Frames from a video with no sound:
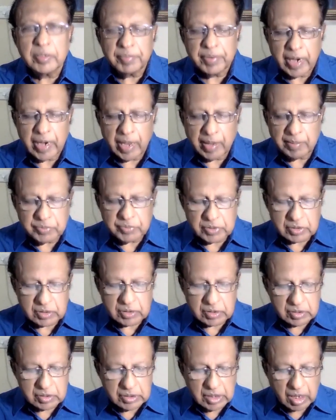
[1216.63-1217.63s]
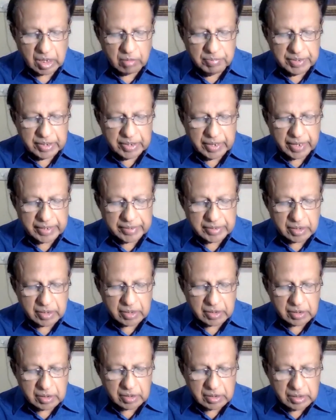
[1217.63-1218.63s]
perhaps there will be
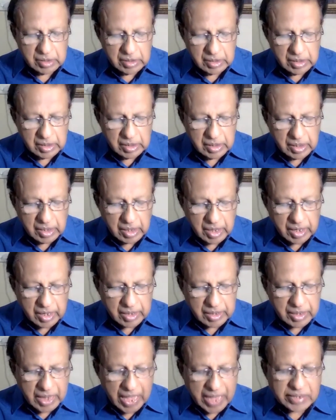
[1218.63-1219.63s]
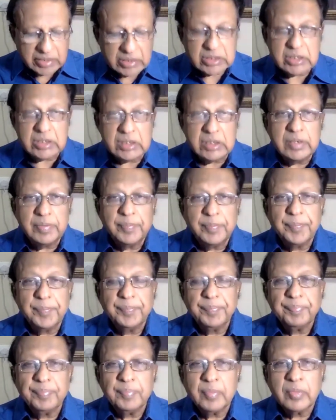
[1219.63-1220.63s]
greater clarity
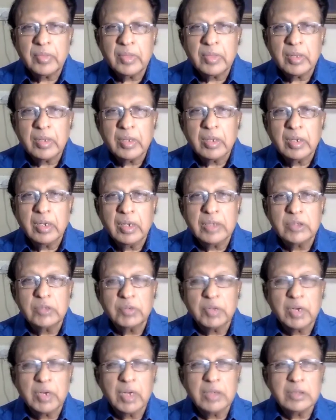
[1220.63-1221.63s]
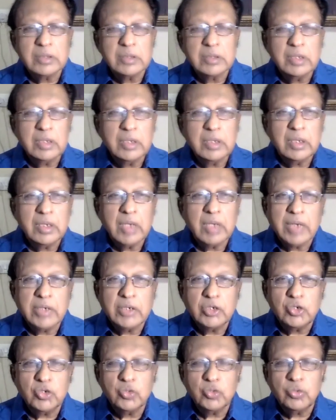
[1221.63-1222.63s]
as far as the
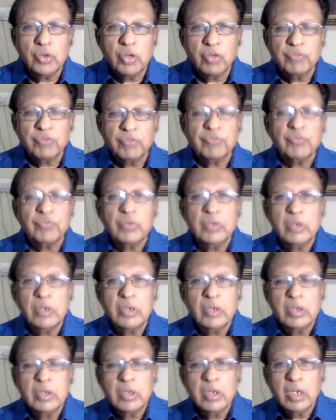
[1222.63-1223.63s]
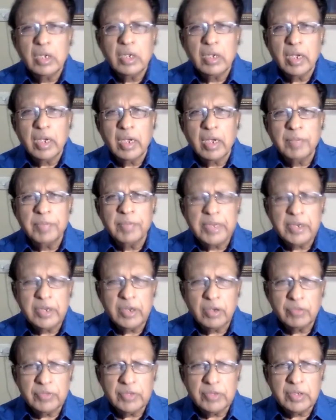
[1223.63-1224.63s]
attitude of uh, many
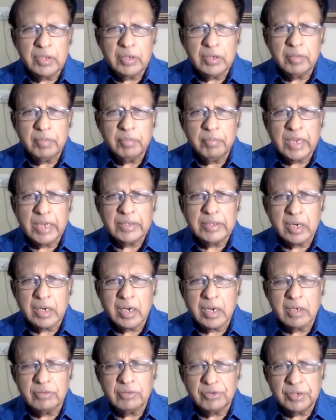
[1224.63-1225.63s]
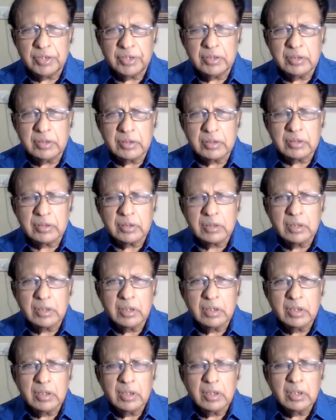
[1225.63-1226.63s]
of the major countries
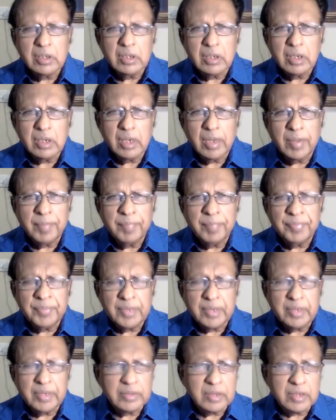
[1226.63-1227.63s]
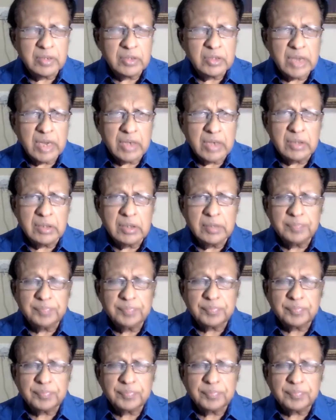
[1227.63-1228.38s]
um, is concerned.